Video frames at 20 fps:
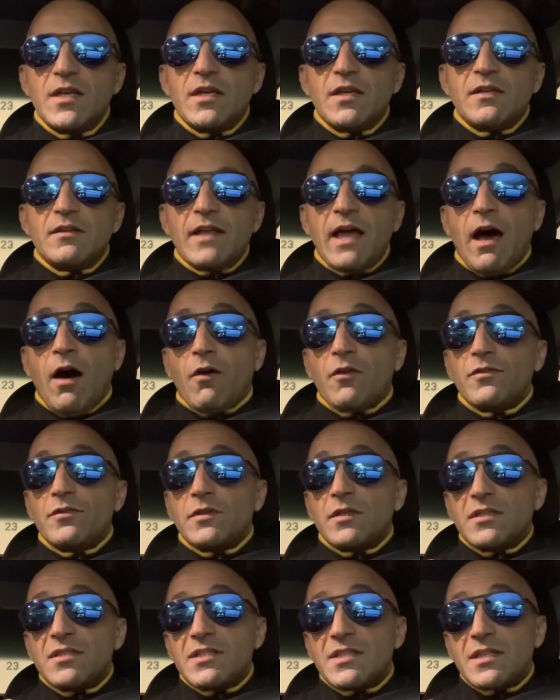Now,
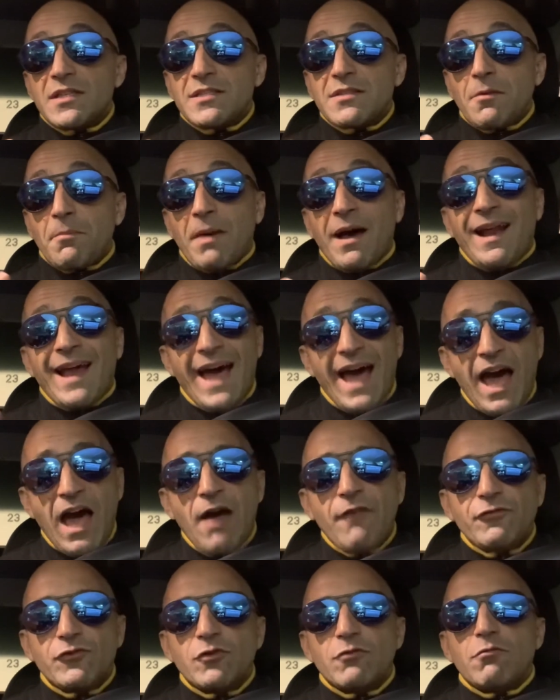this is about
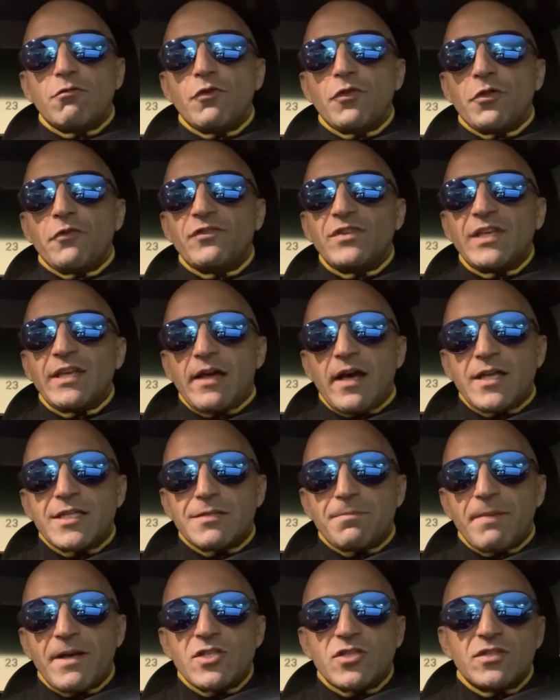half the growth of the AI
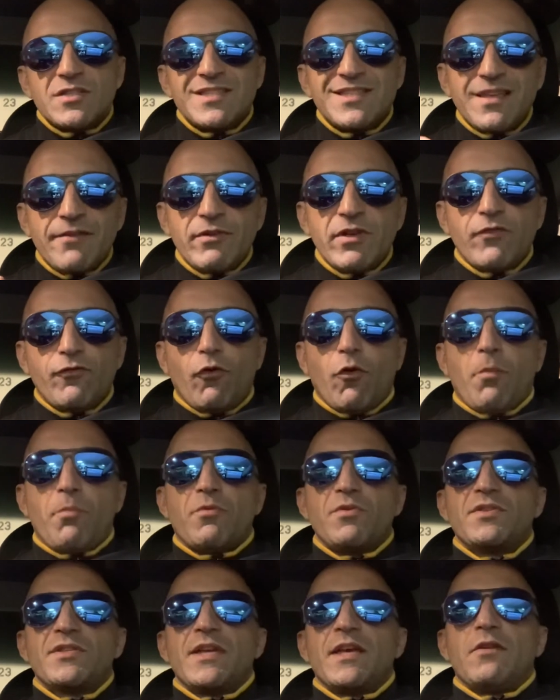specialist,
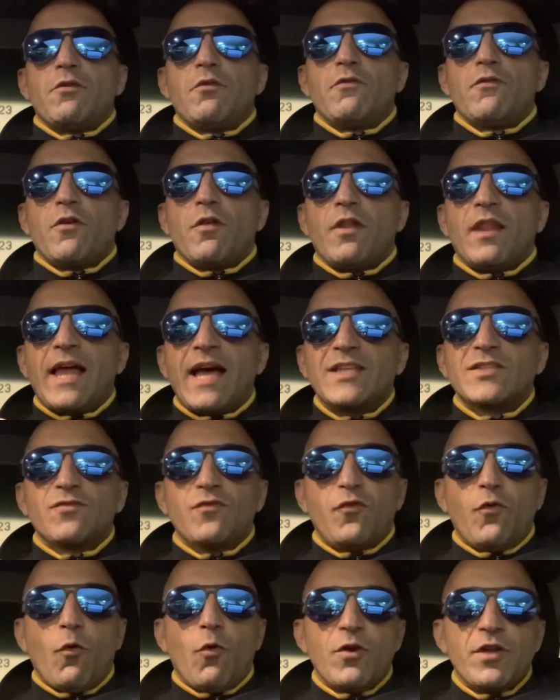74% over the last
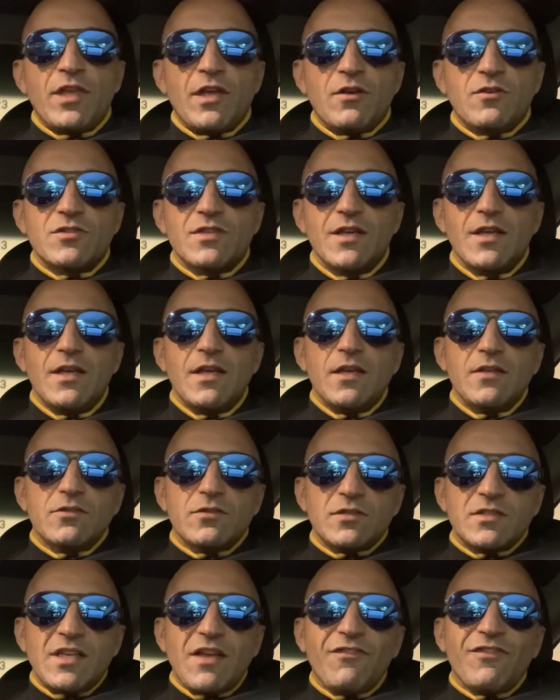4 years. So
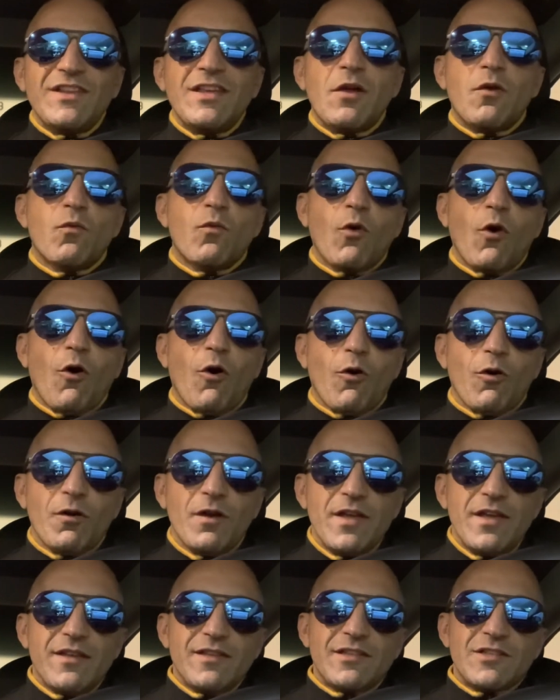it's definitely a role
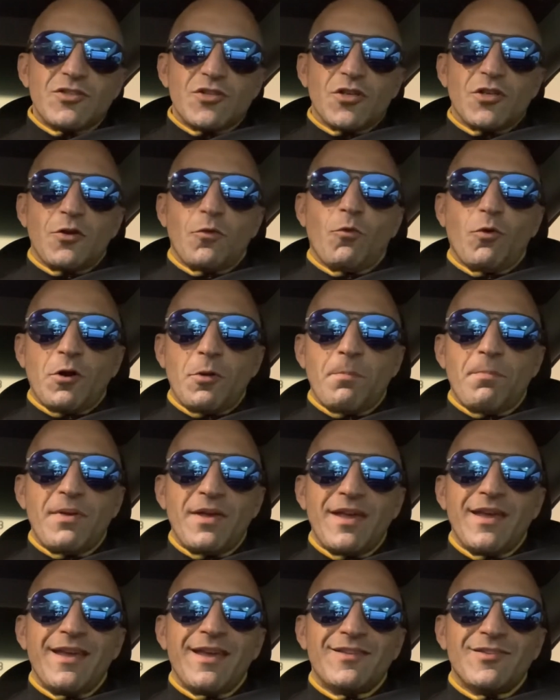that you're going to want to
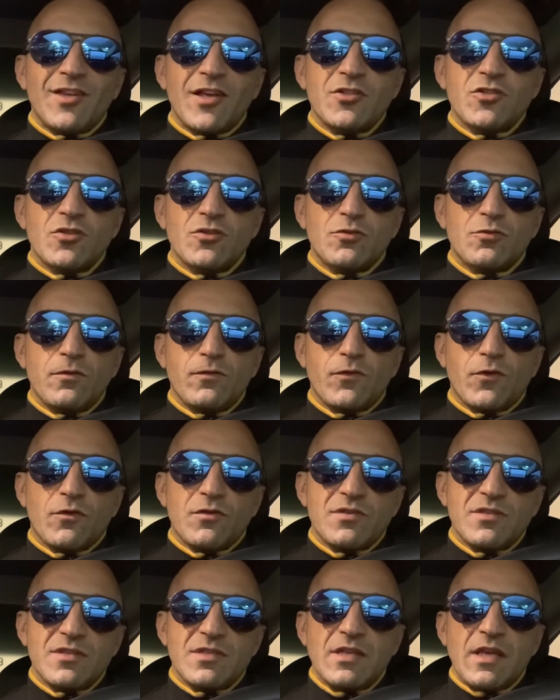pay attention to if you're
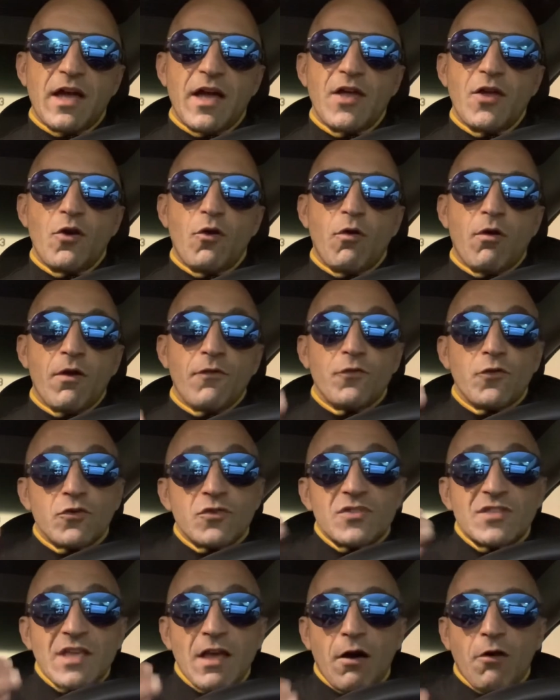a CIO or if
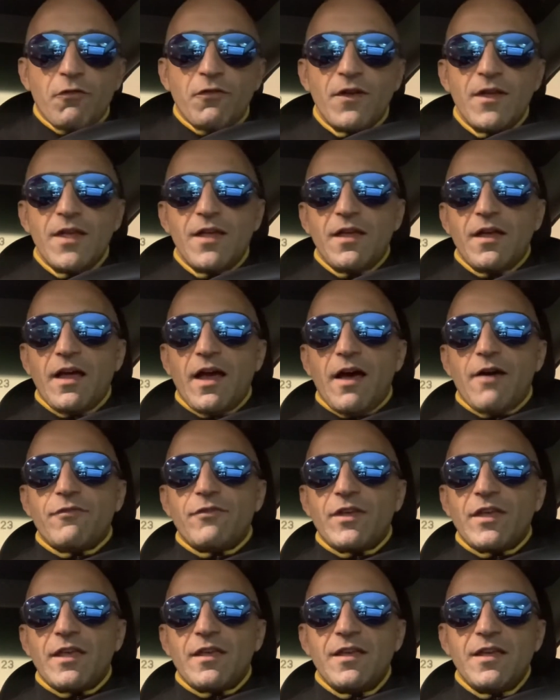yourself have
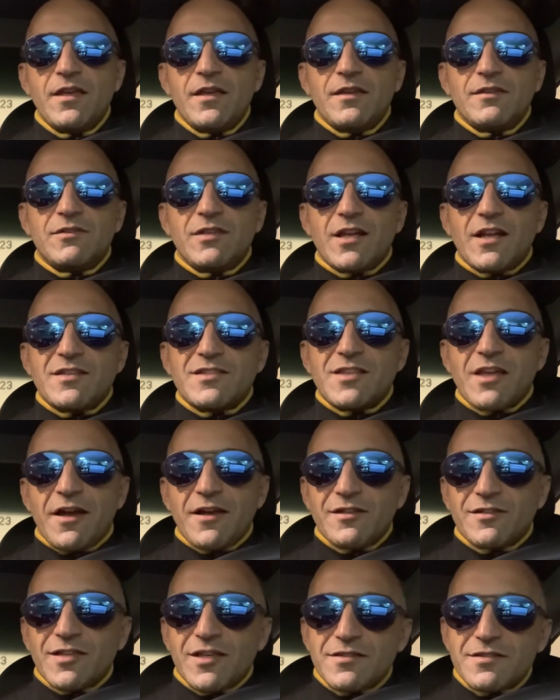a data
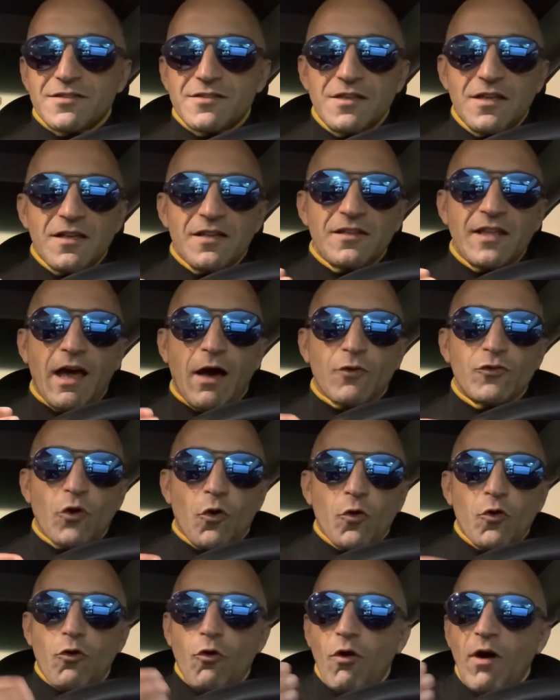scientist. Now,
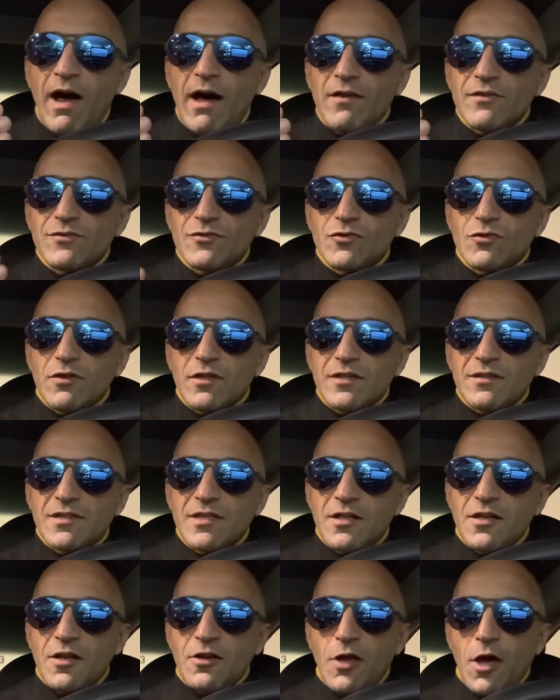don't go out to
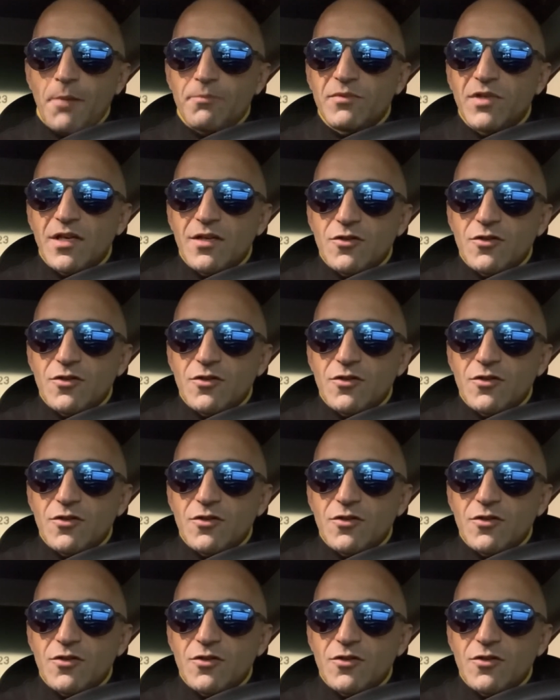LinkedIn and update